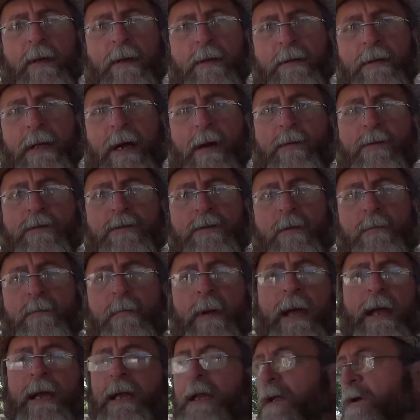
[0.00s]
That was a
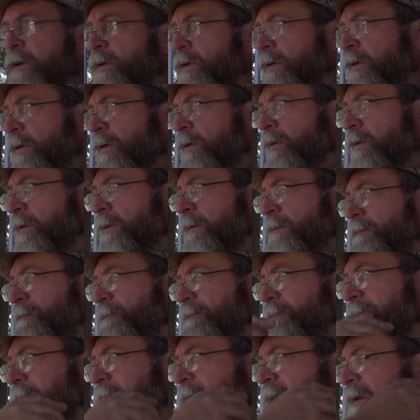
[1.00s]
mating call.
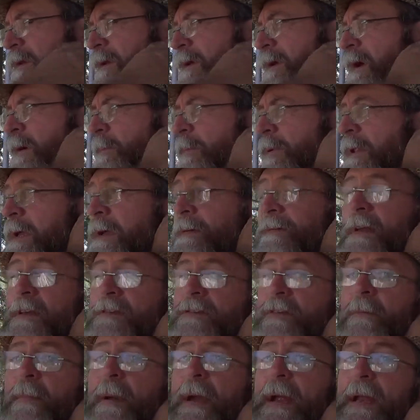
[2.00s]
I believe
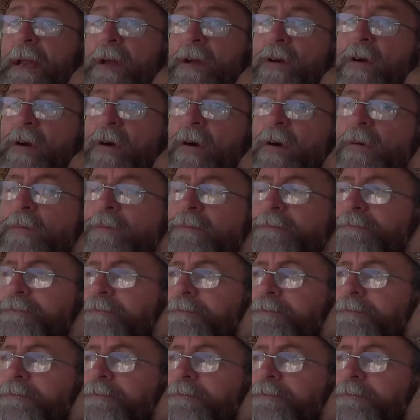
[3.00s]
that's a mating call